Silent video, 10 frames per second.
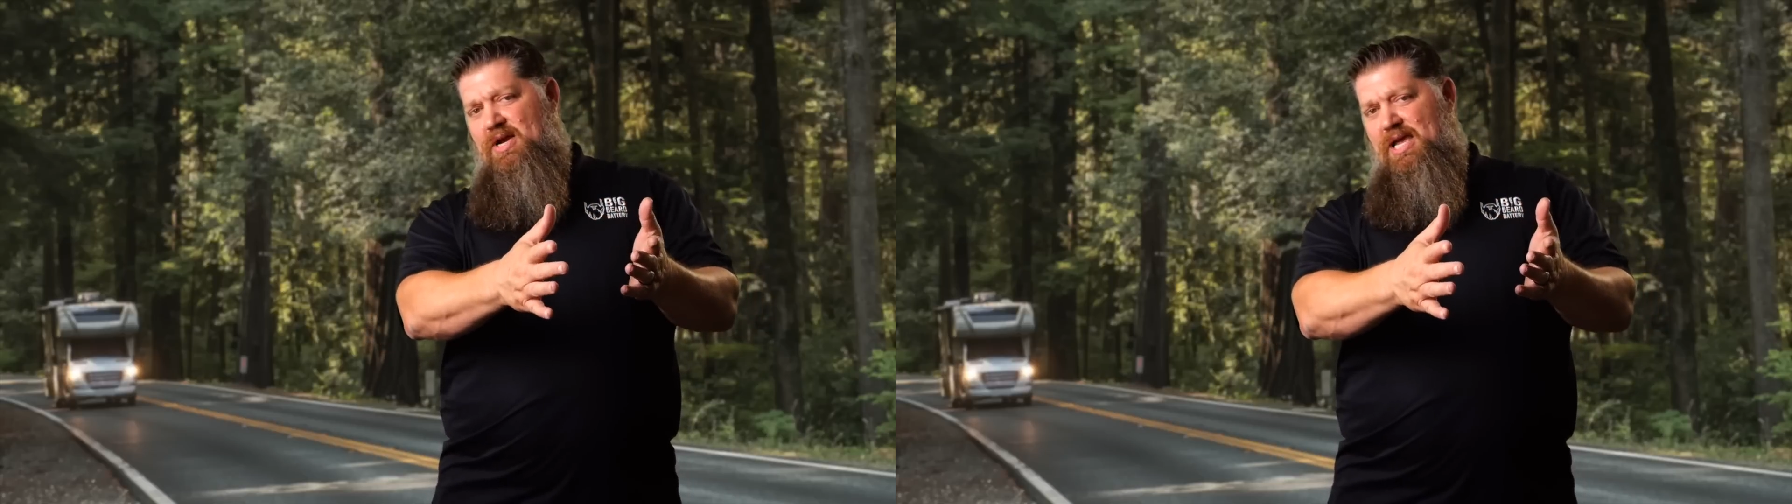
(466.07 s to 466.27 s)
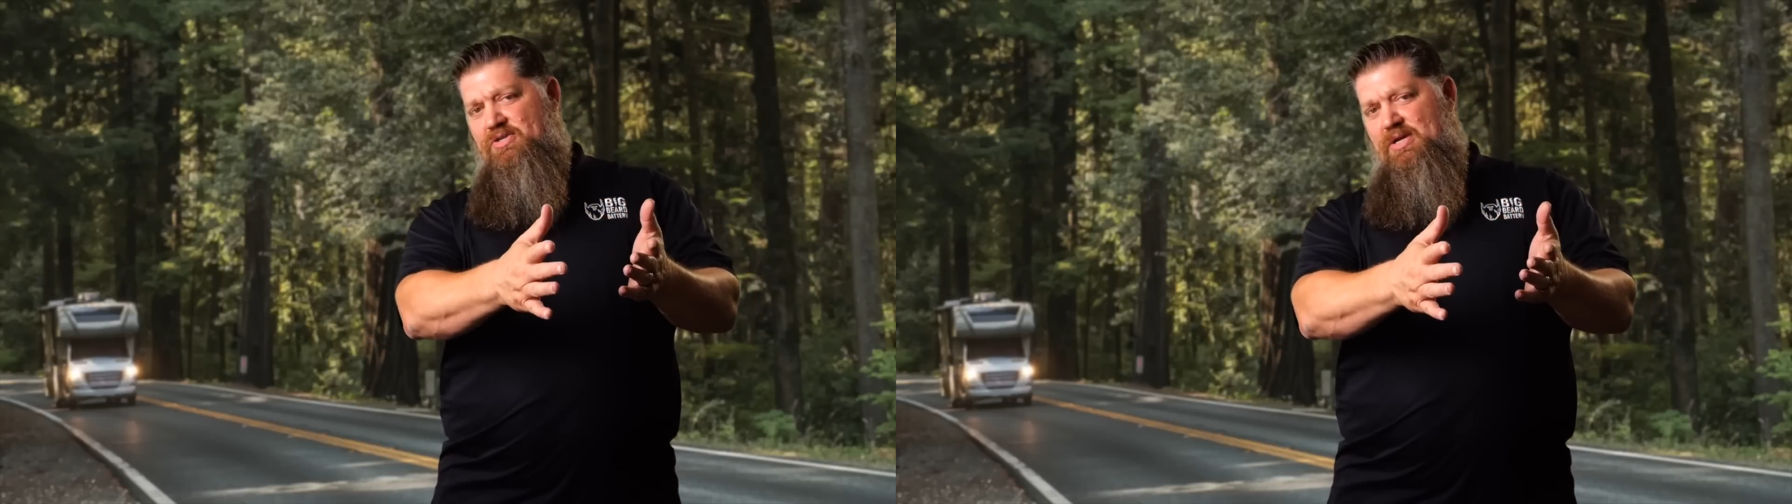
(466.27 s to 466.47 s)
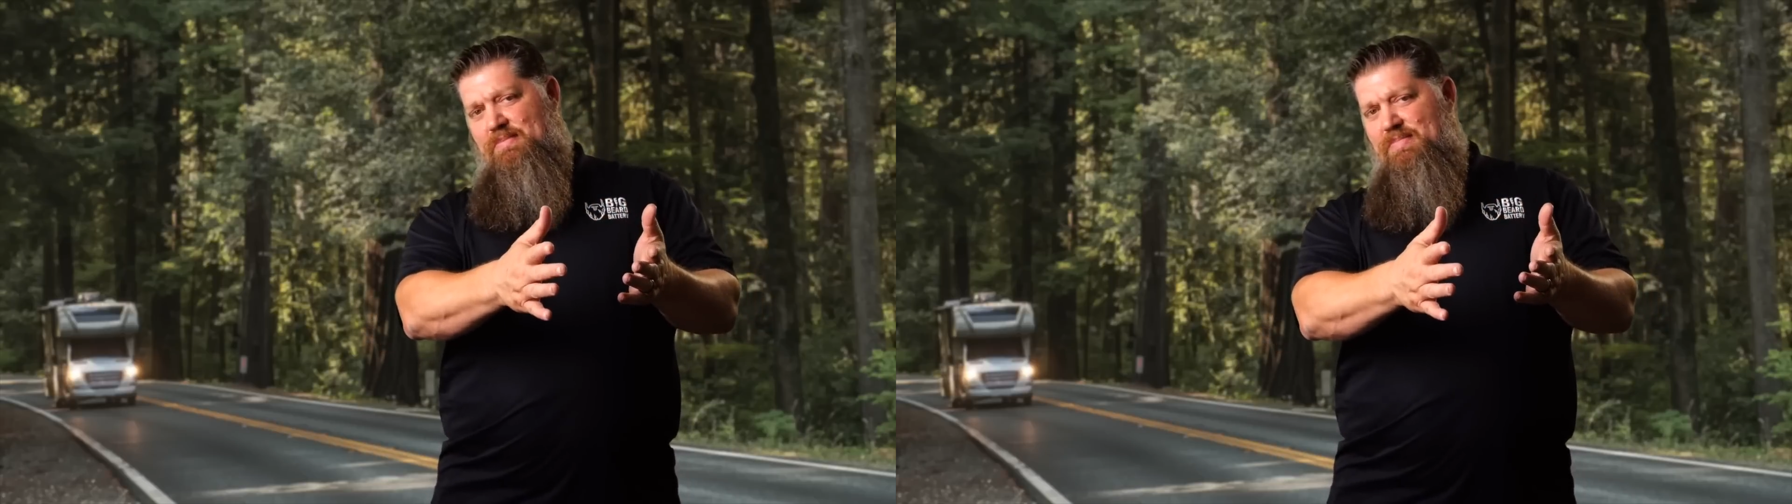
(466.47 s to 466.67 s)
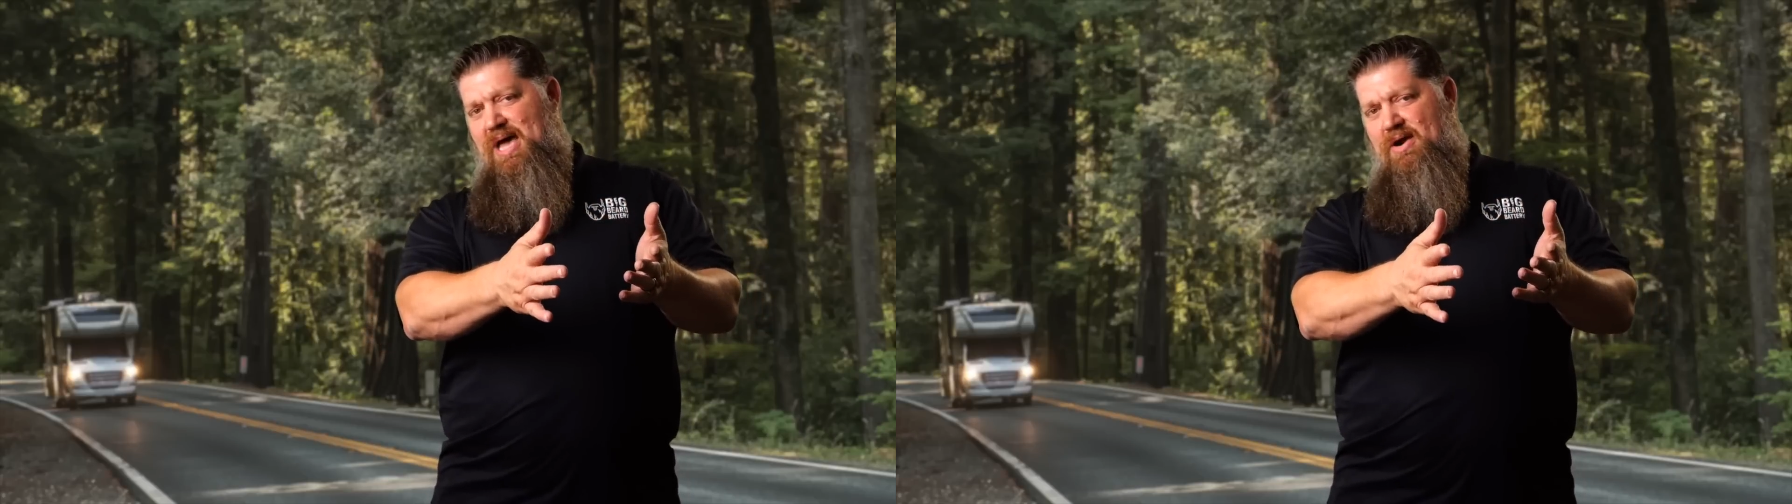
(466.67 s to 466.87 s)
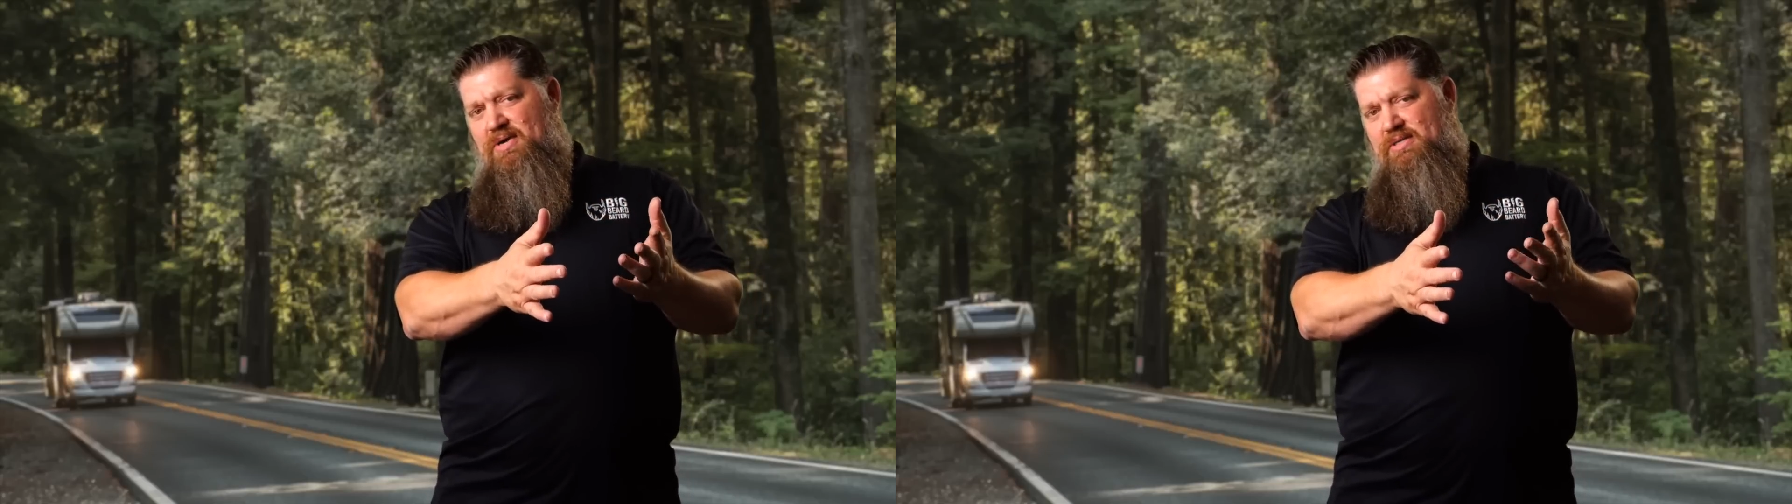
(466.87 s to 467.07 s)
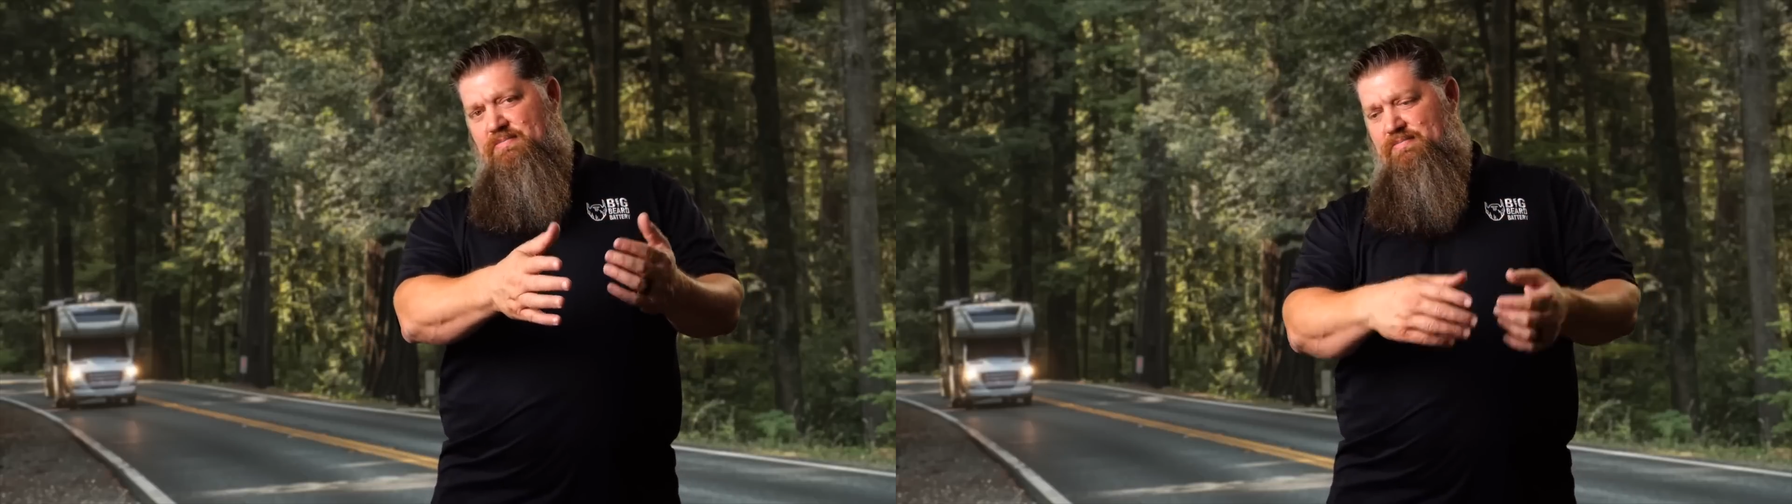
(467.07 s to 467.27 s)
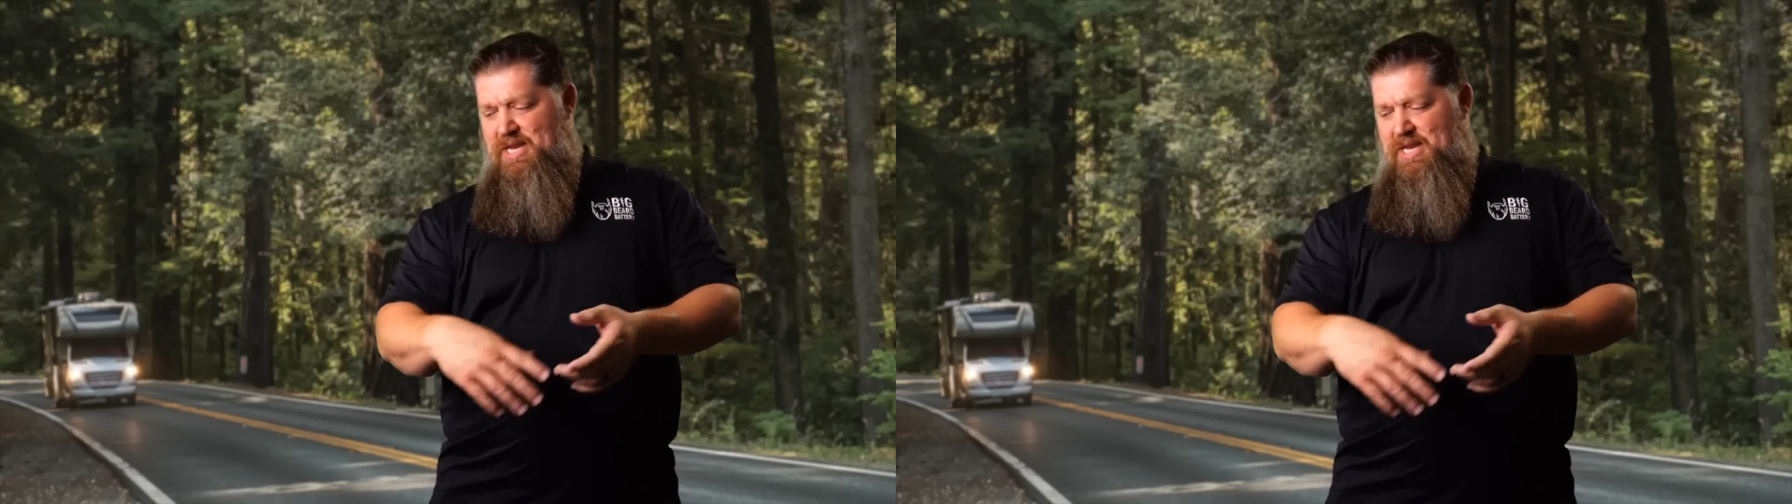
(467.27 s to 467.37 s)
AGM batteries.